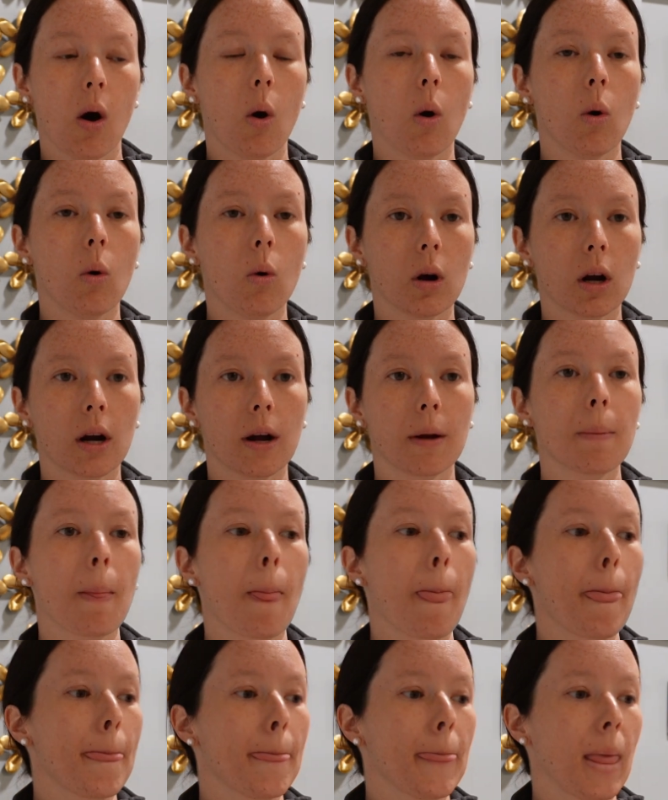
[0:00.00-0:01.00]
Or,
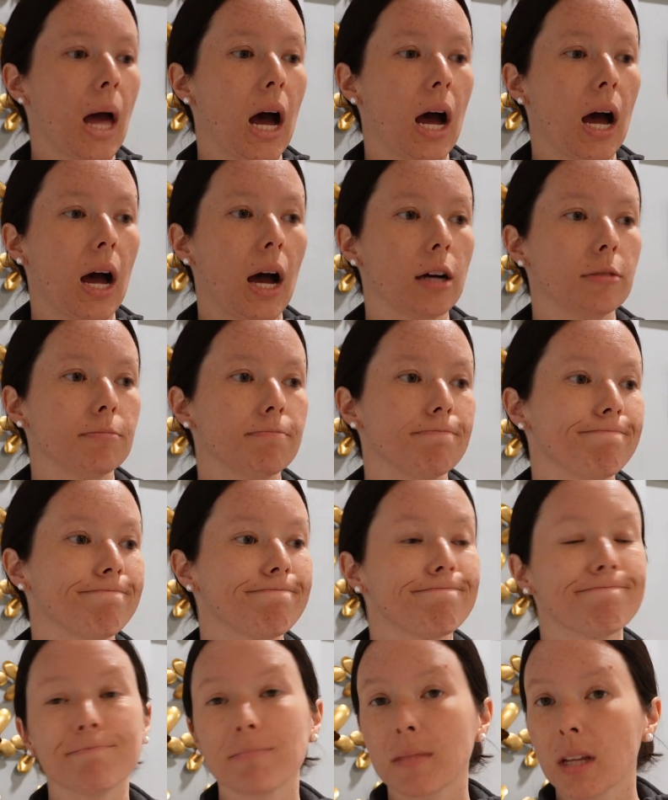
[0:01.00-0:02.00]
I'm
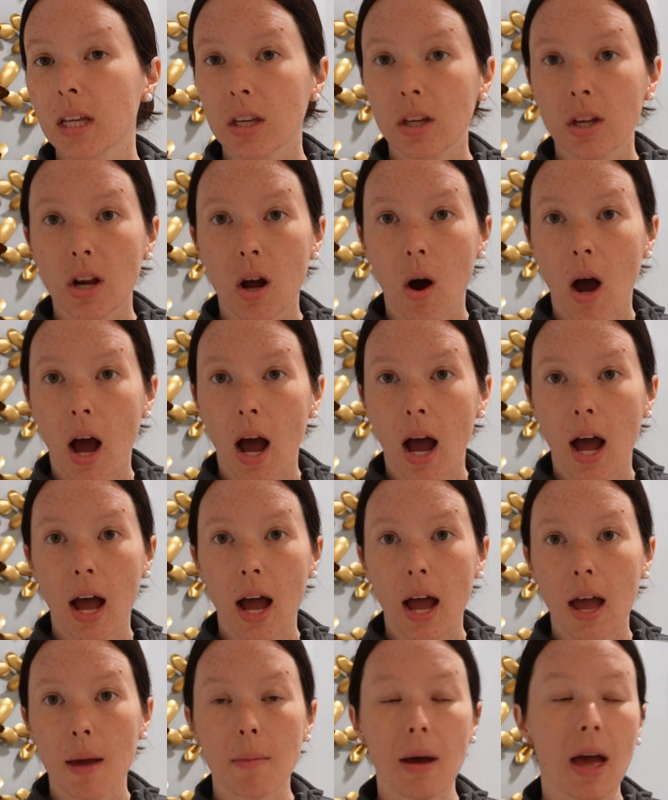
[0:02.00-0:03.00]

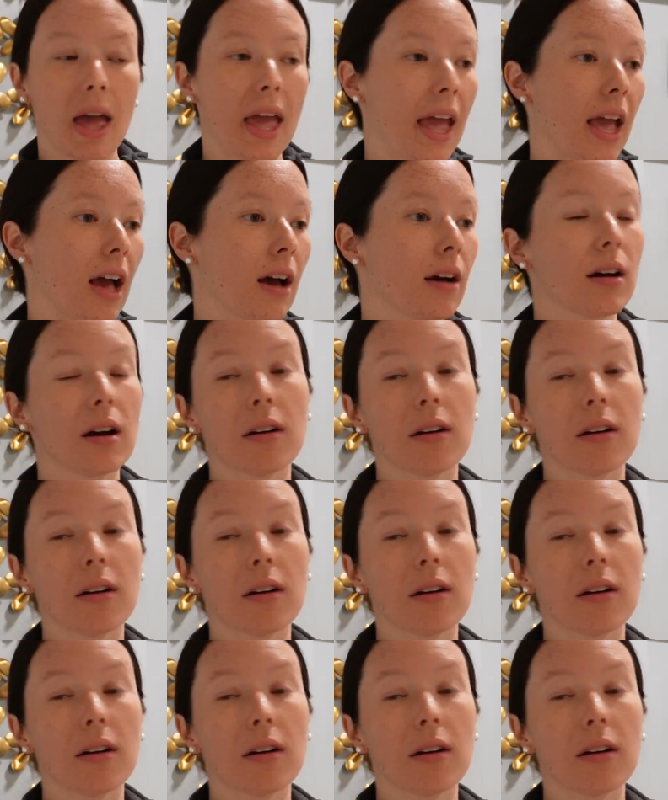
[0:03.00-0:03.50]
a